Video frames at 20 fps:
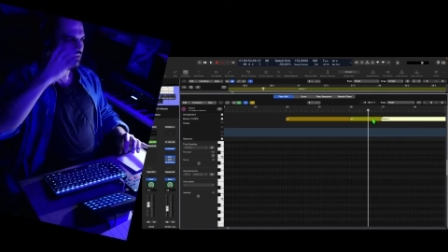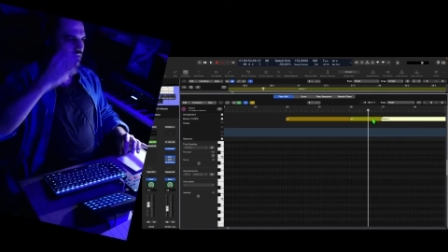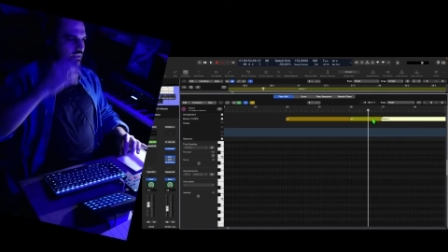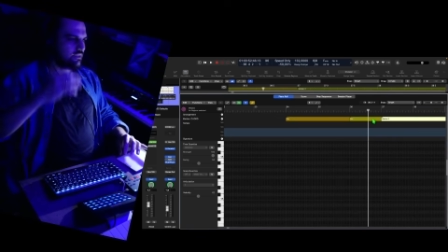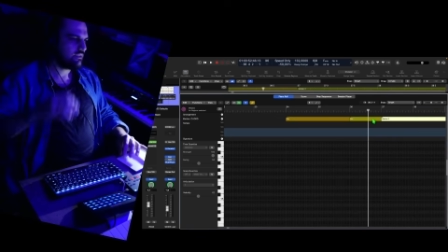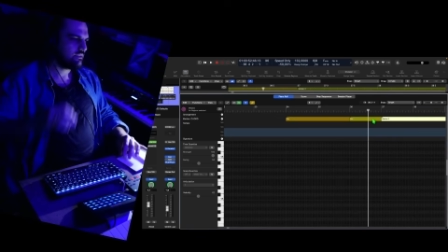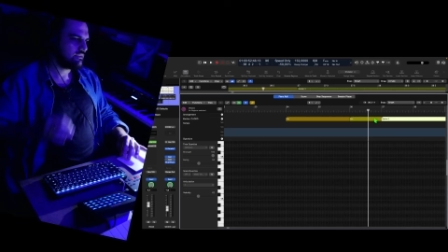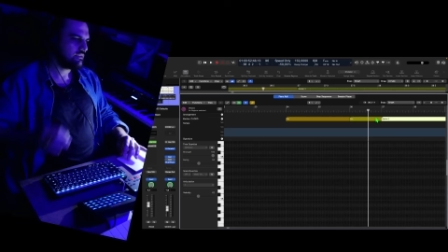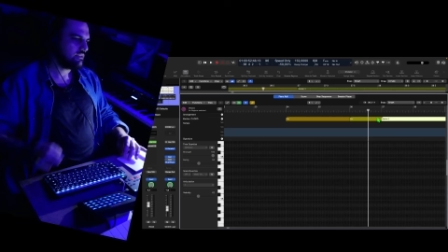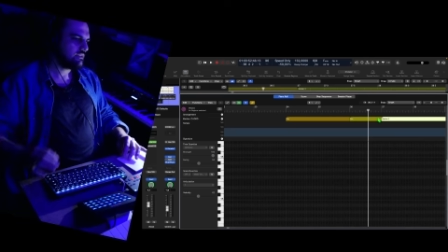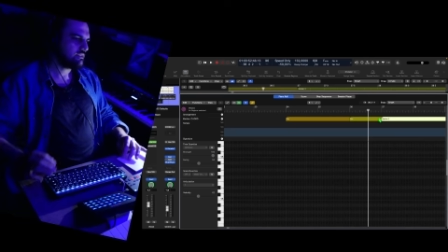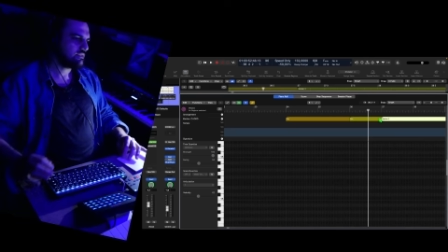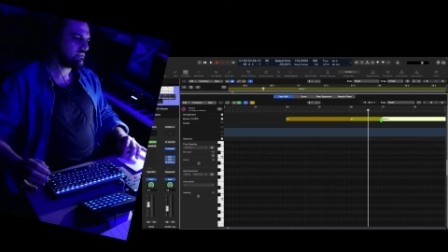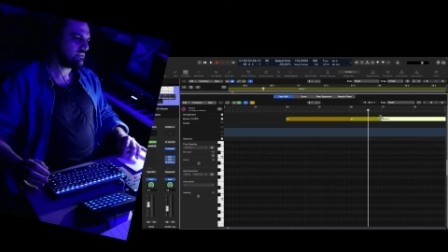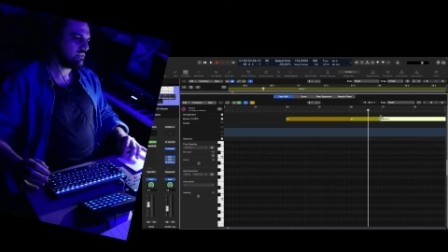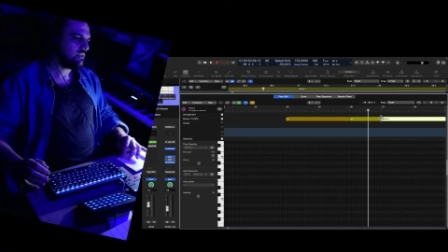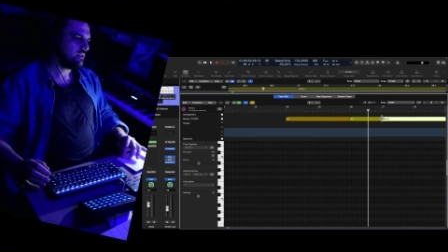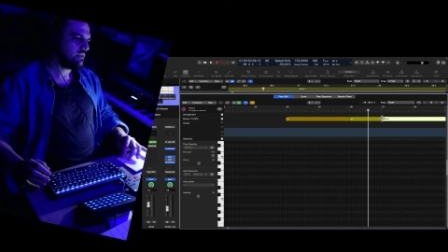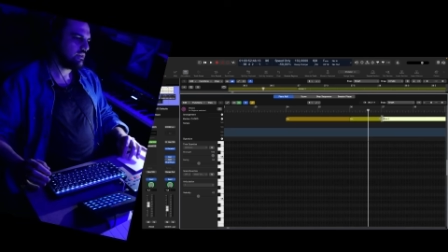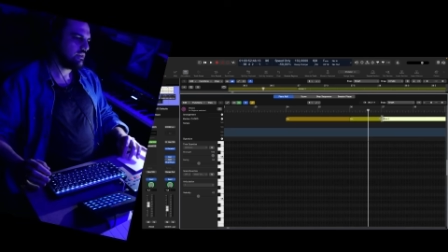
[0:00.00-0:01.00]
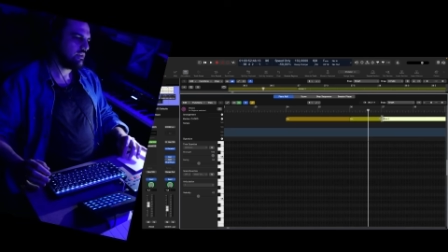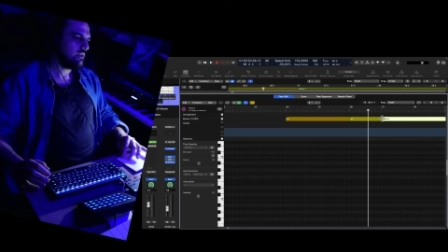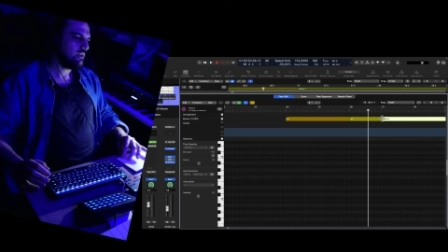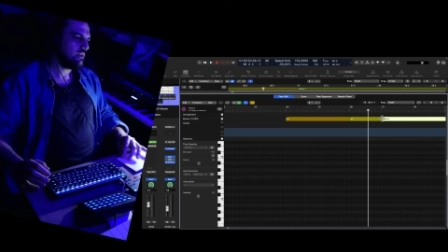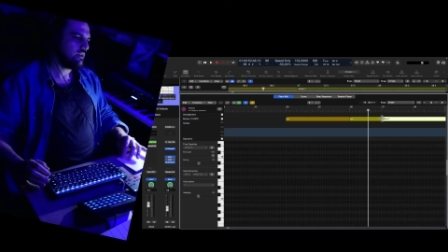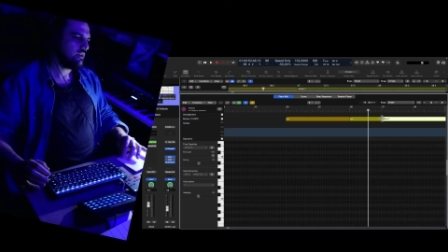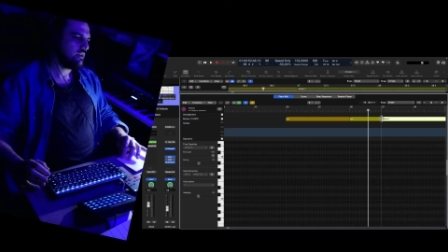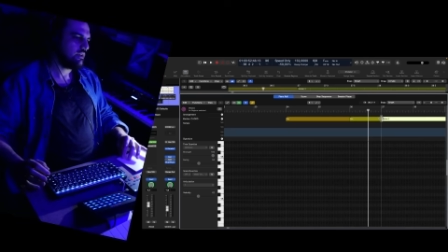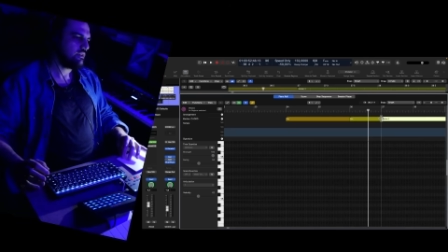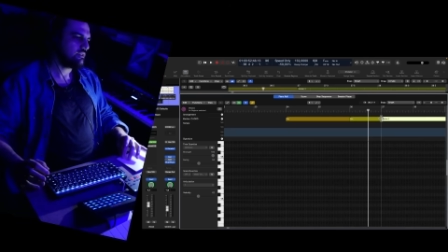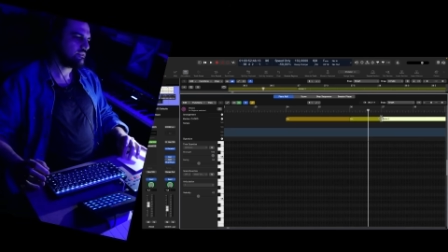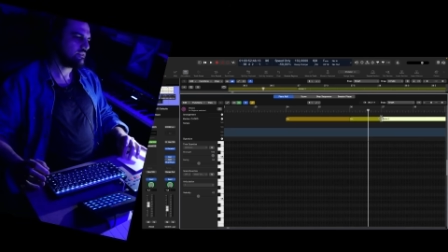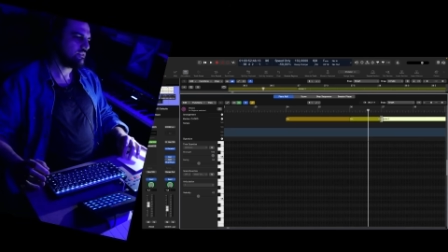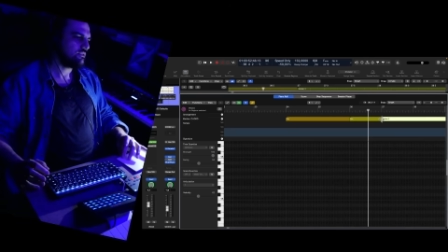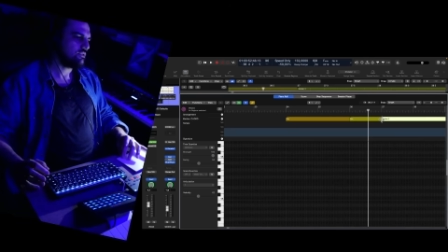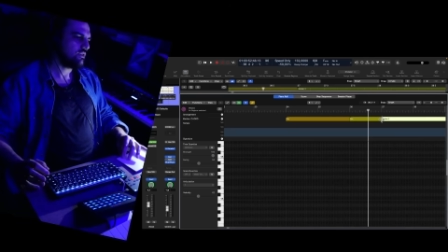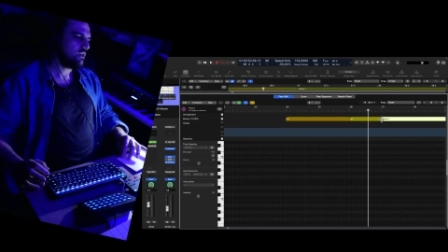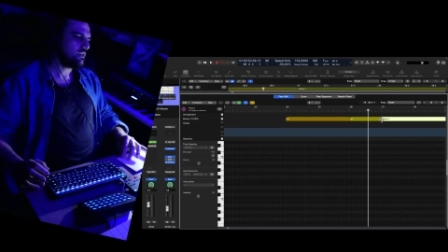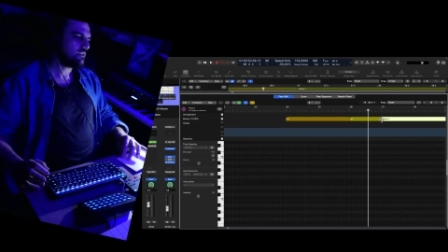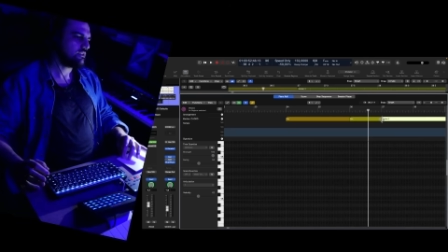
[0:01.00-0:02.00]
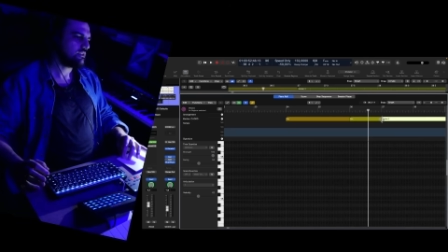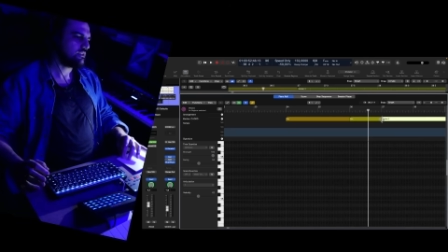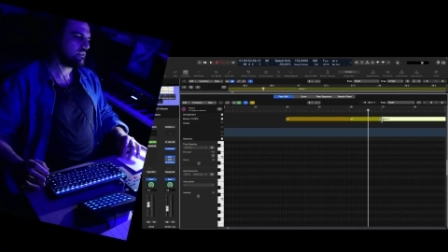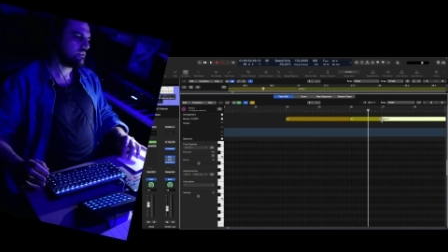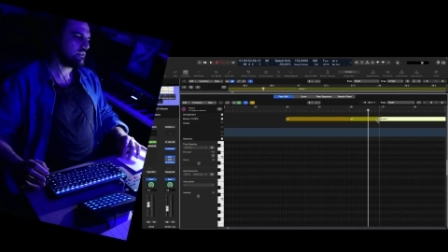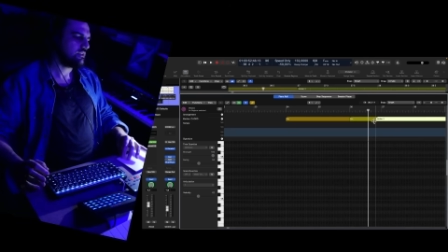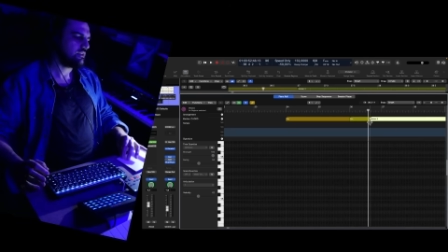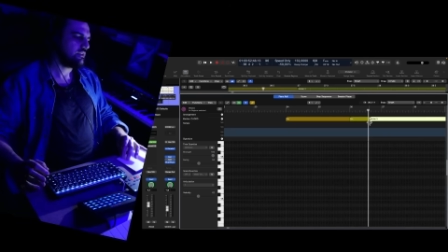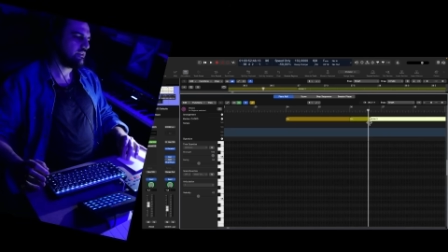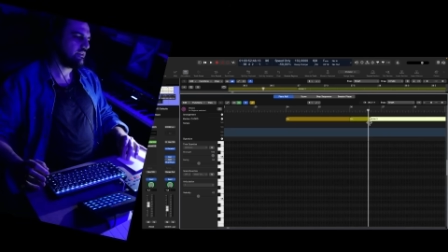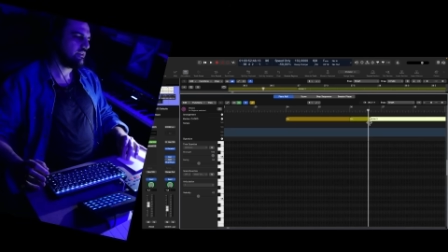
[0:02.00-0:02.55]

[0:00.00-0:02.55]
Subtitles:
this it's another